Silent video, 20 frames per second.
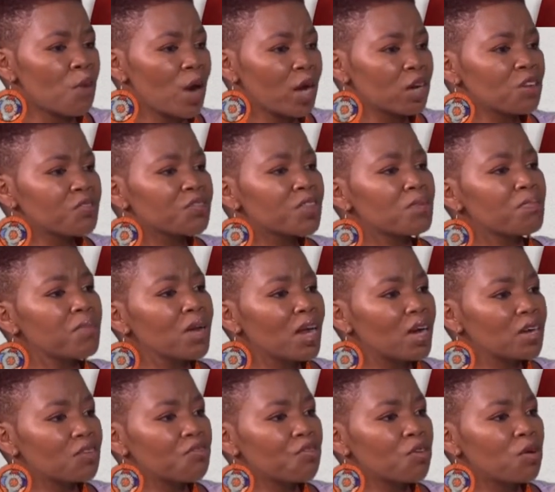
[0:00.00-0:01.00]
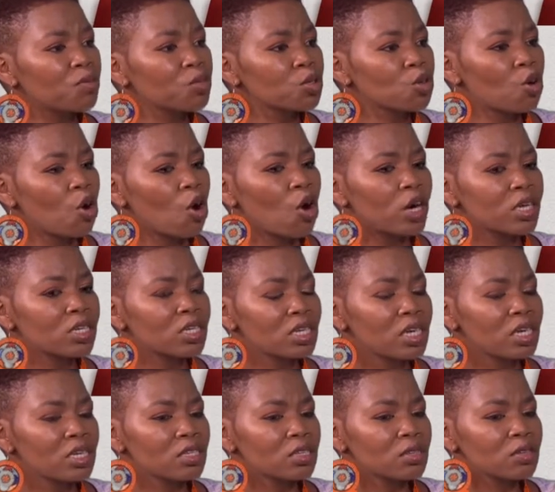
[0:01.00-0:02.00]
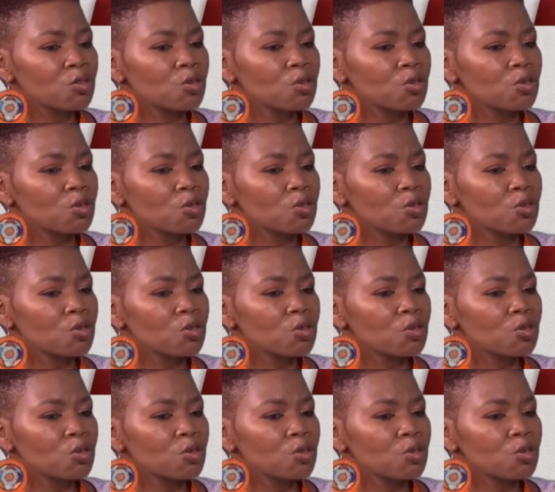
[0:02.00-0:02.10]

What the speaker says: one of the platforms God is,